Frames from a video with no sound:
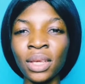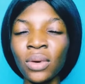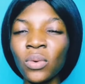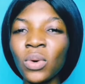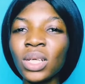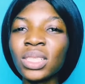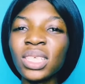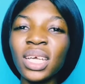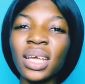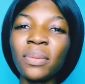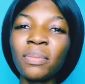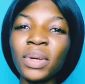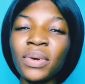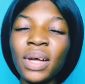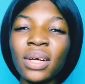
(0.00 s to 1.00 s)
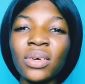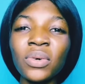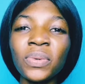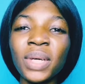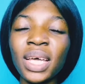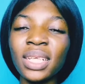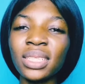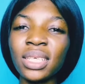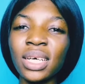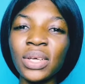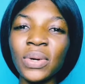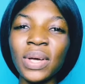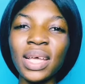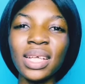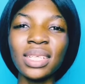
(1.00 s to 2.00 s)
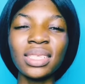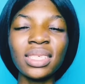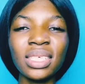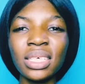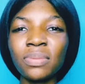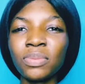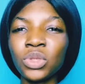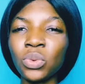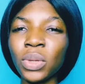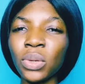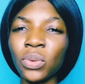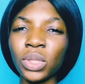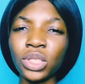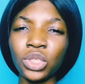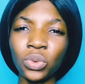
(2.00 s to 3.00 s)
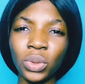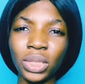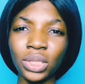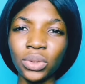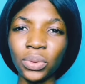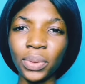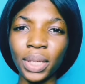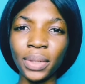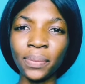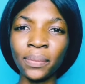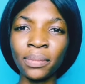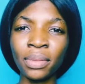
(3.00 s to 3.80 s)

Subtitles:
One day a miracle will enter your hands. Keep doing what you are doing.